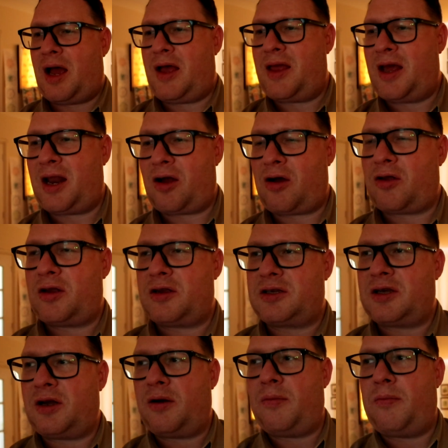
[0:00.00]
and then I got
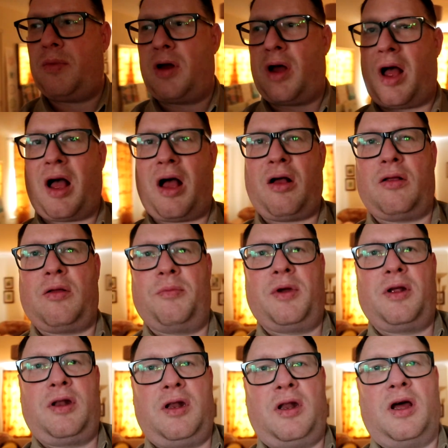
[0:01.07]
some
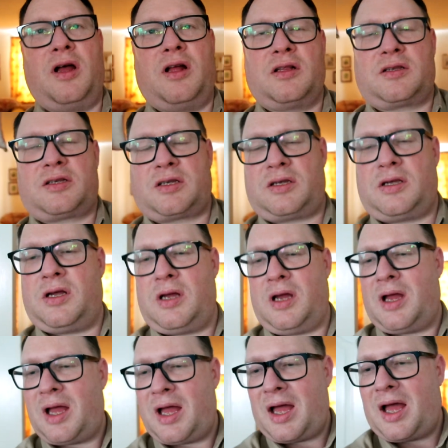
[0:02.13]
almond nuts,
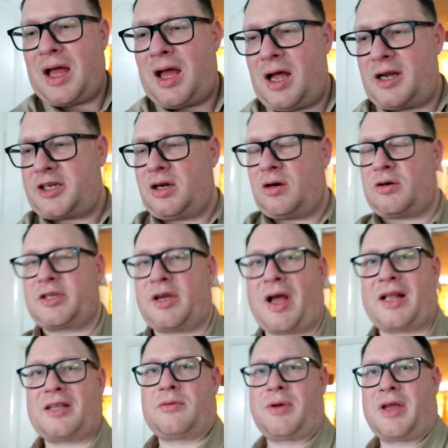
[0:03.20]
and she also
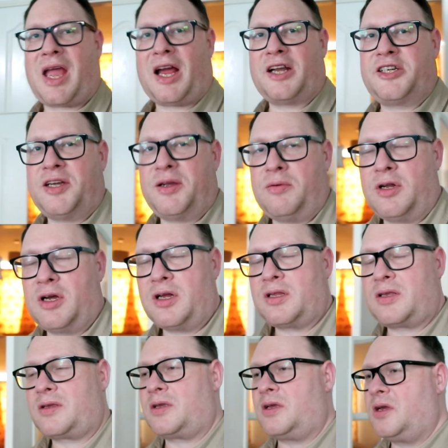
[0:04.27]
had some cashew
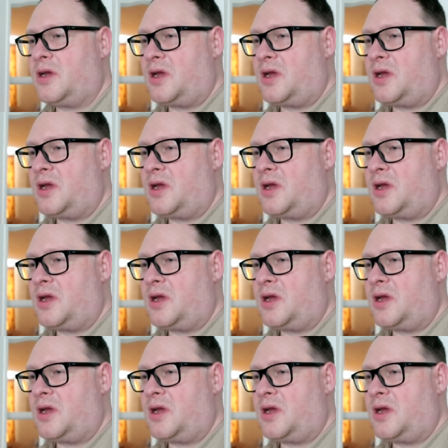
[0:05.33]
nuts.